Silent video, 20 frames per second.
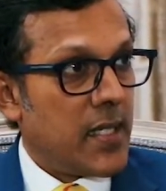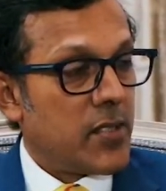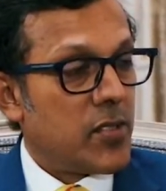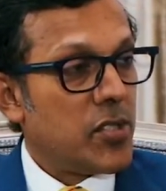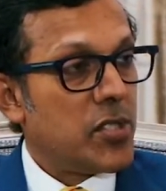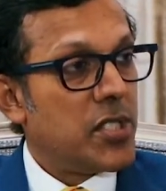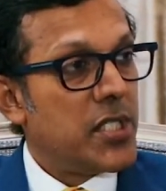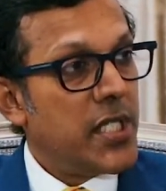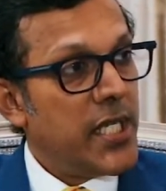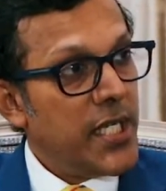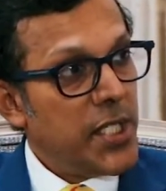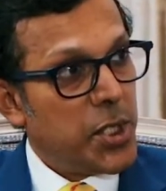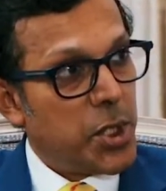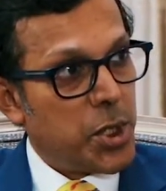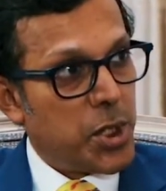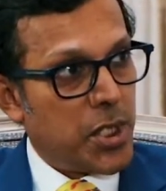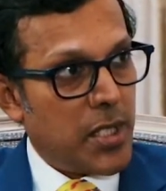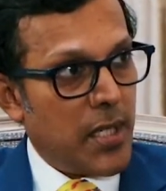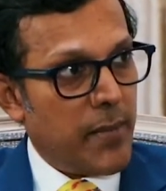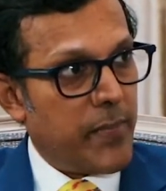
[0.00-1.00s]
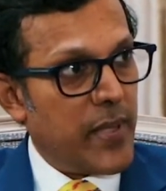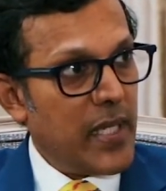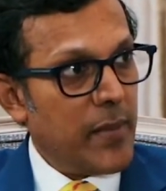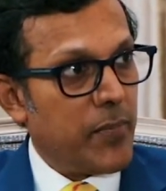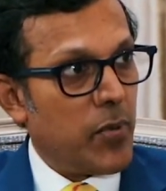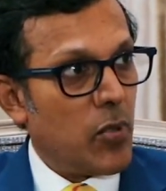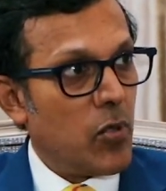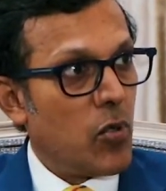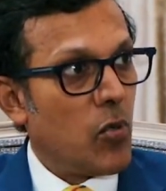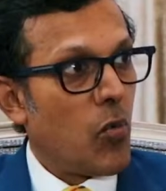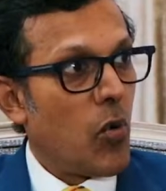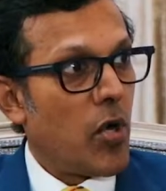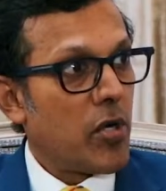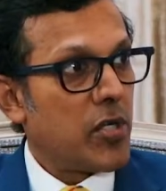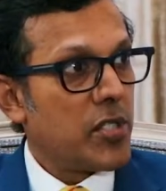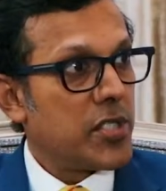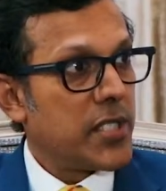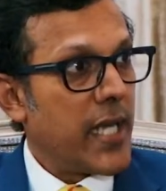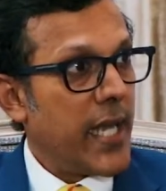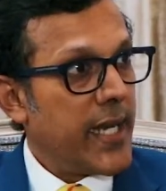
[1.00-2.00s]
to teach people who want
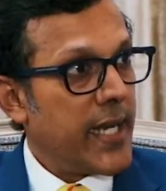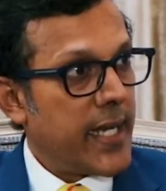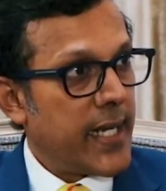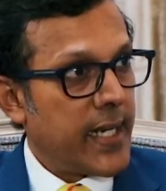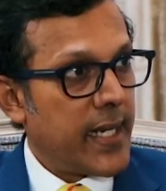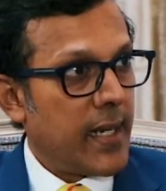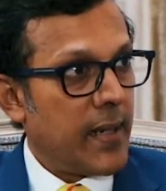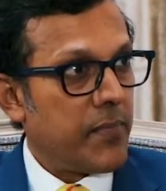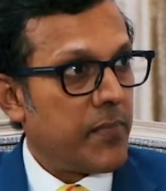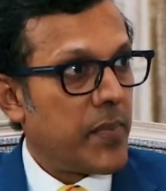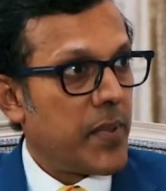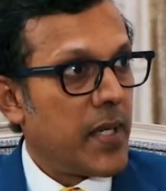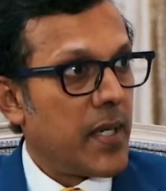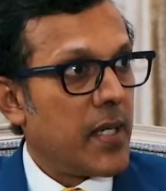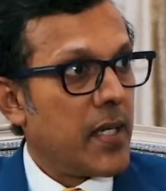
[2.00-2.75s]
to take it up